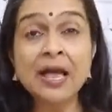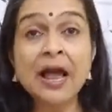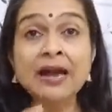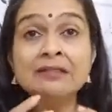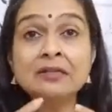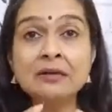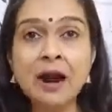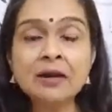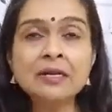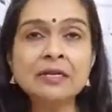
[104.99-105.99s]
And
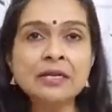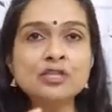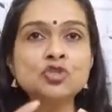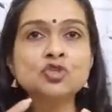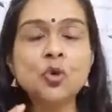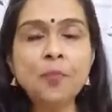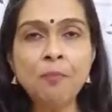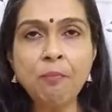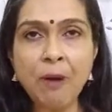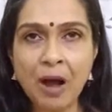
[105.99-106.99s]
Tratak is
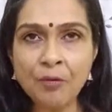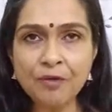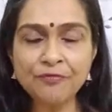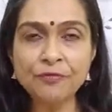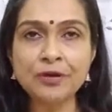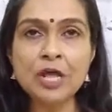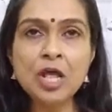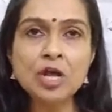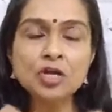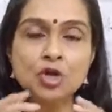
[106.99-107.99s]
so powerful,
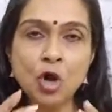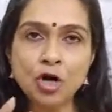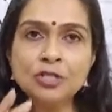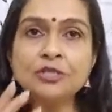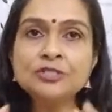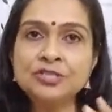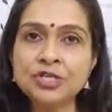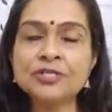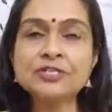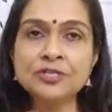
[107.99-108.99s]
not
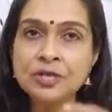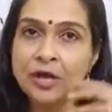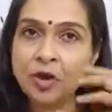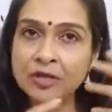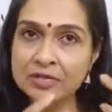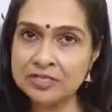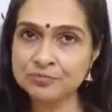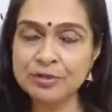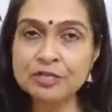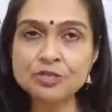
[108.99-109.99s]
just on our
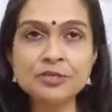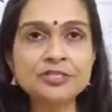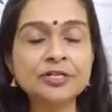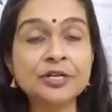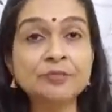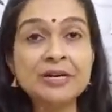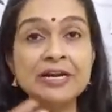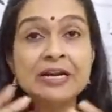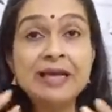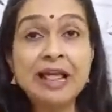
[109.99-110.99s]
spiritual journey, but
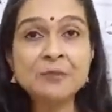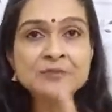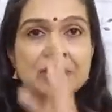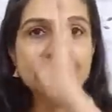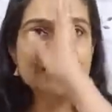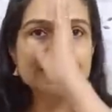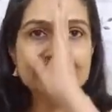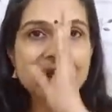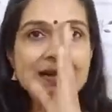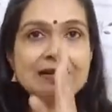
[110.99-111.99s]
it helps
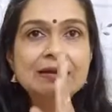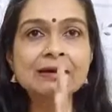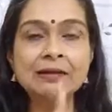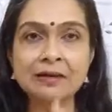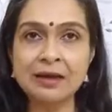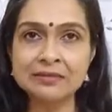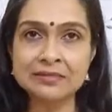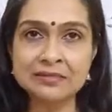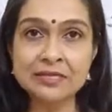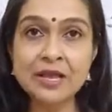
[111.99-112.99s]
center
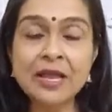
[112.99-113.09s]
us.